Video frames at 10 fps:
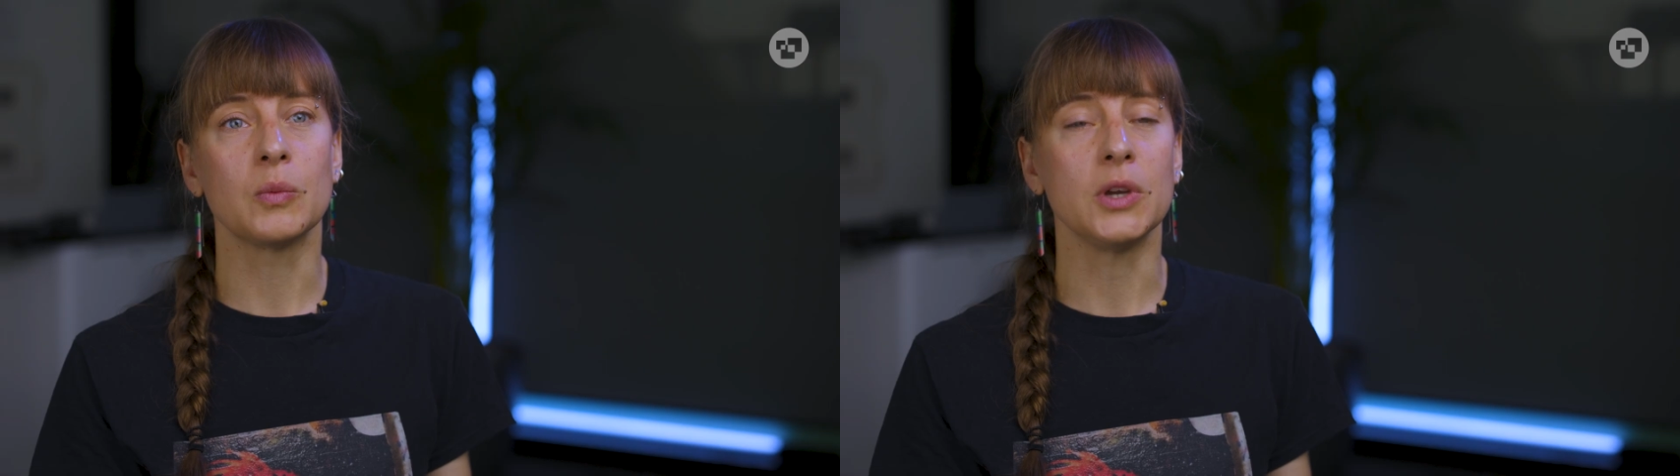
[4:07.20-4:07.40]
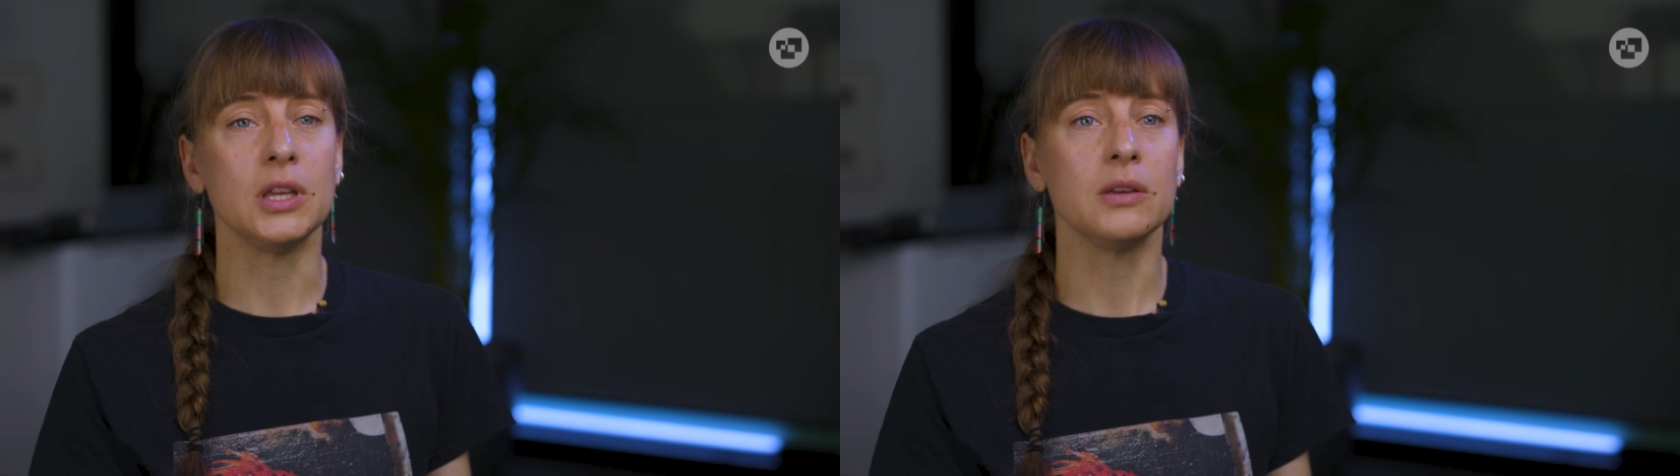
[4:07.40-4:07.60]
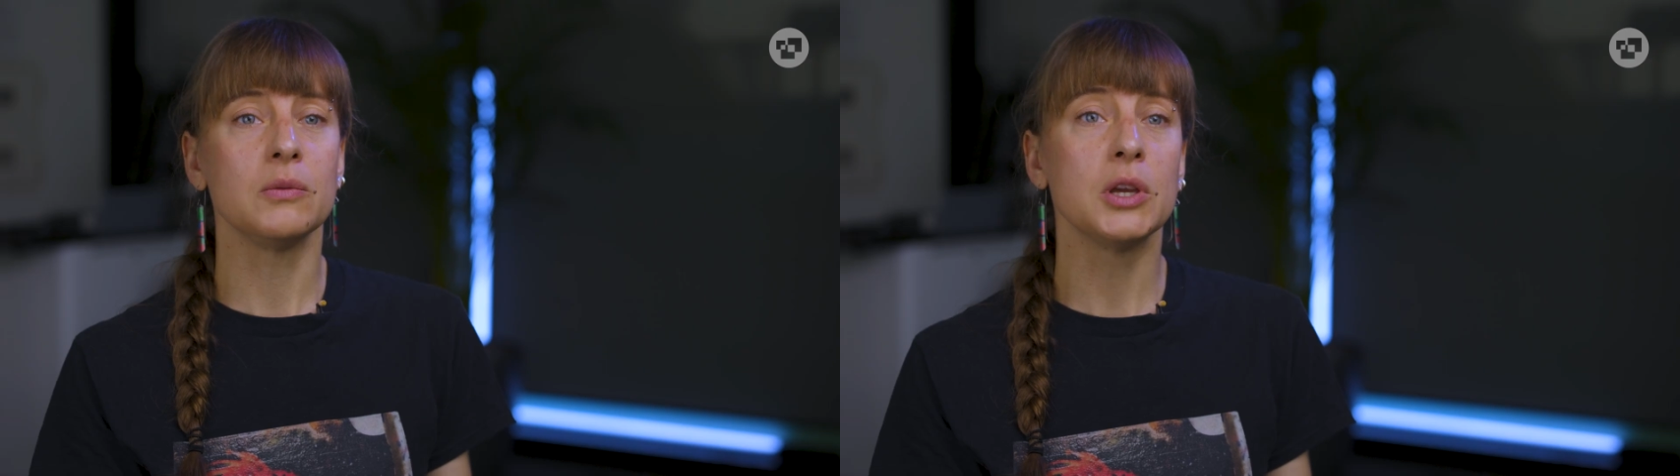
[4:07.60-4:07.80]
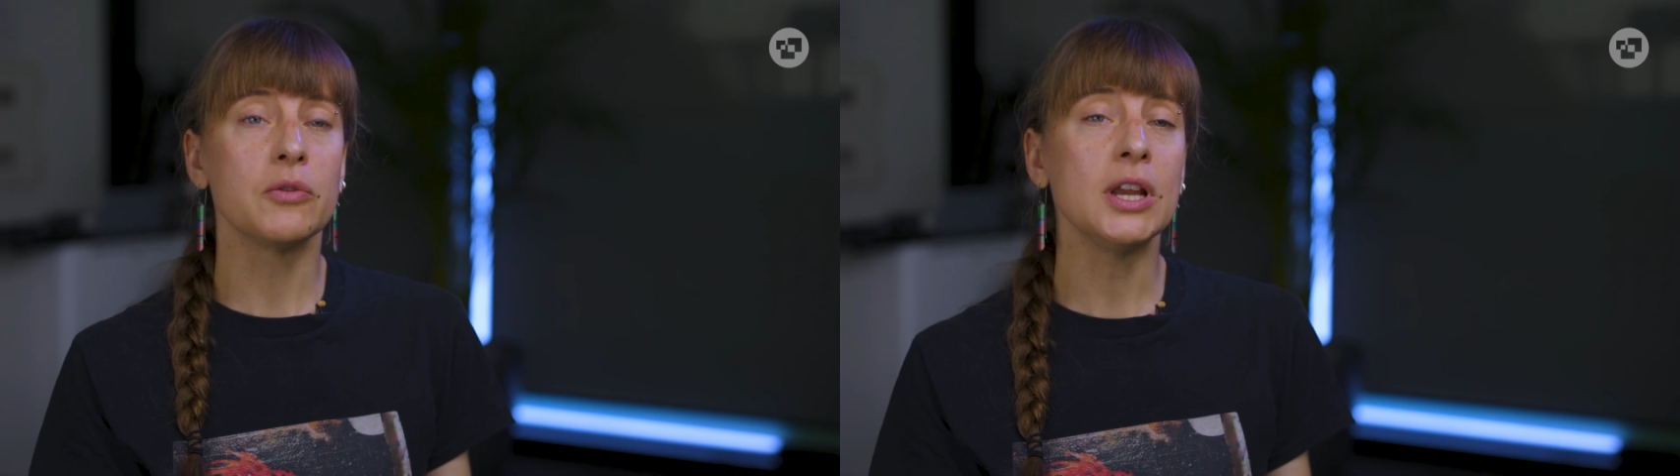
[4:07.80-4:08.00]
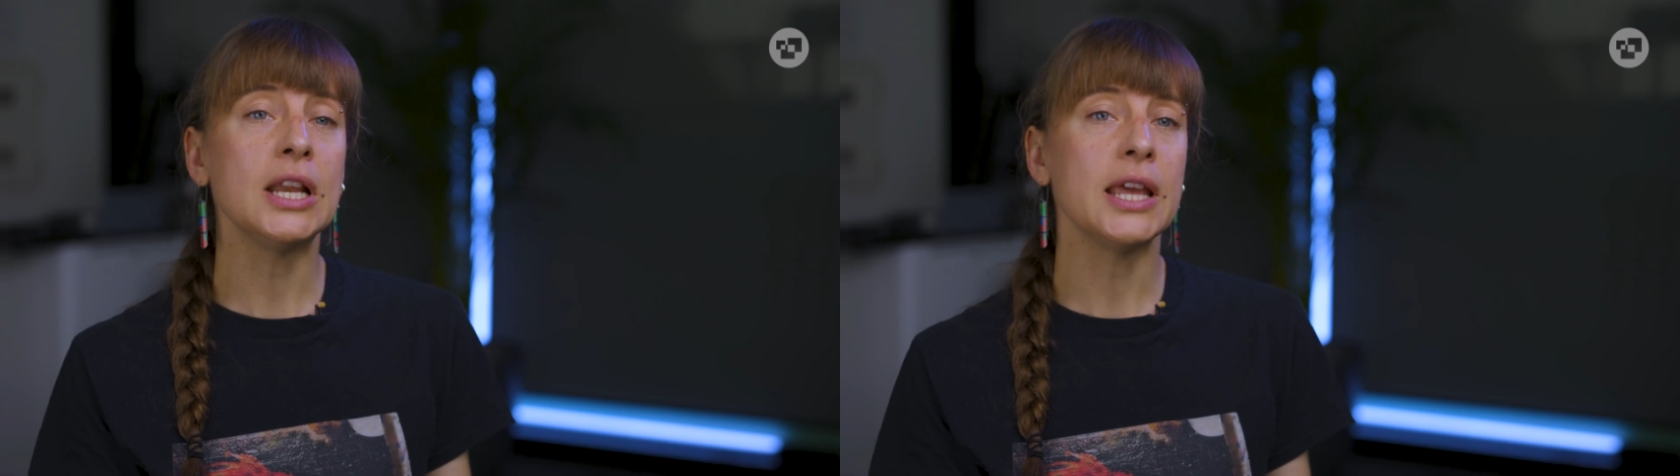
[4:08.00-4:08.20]
we
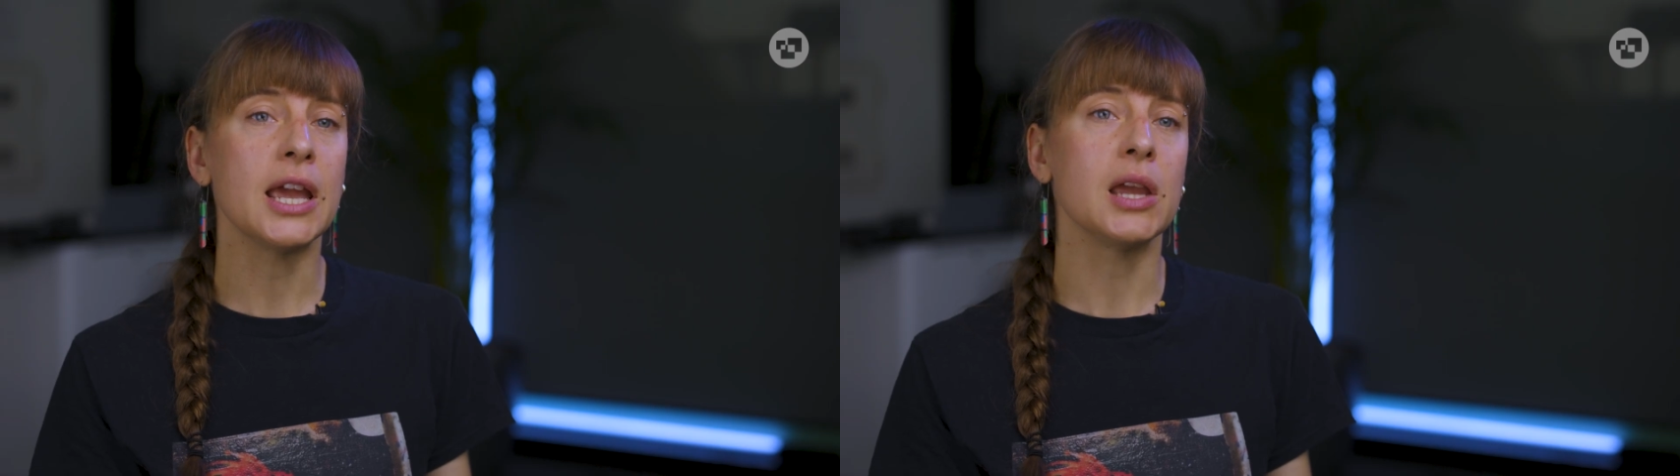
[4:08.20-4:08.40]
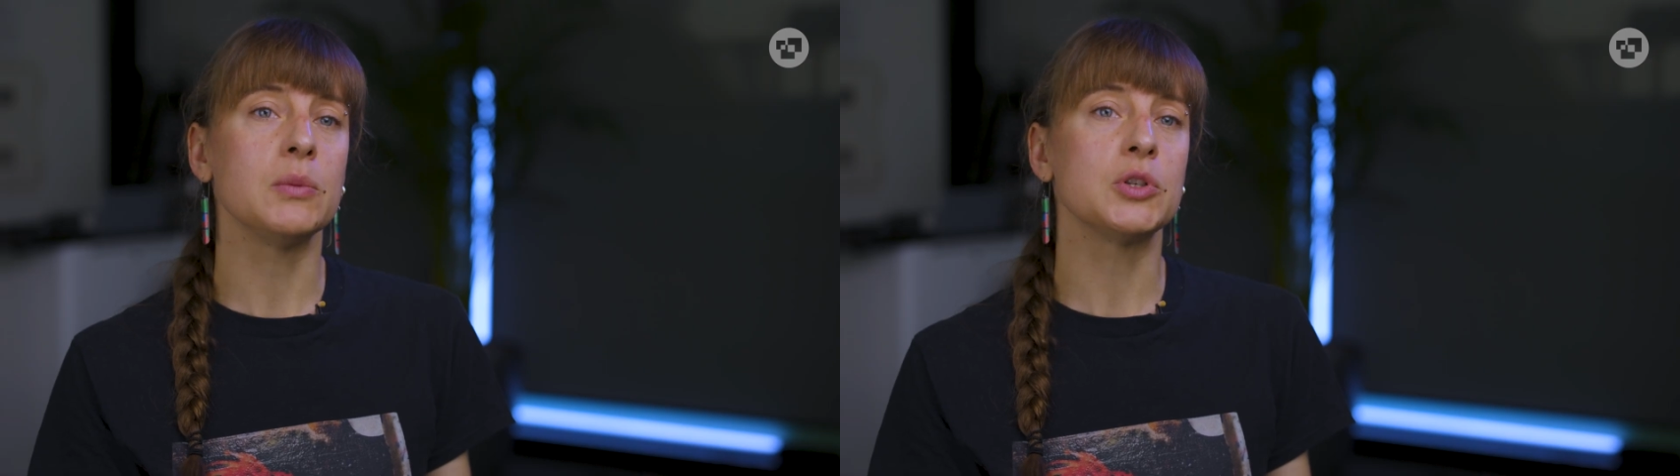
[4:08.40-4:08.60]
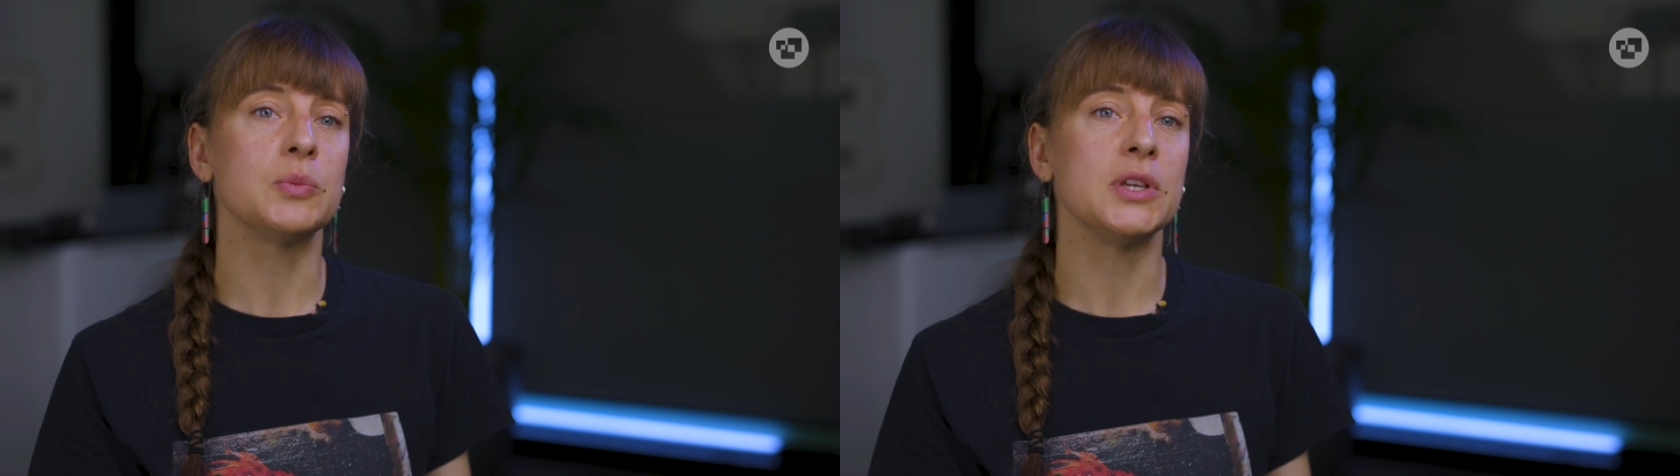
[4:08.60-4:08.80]
really aim to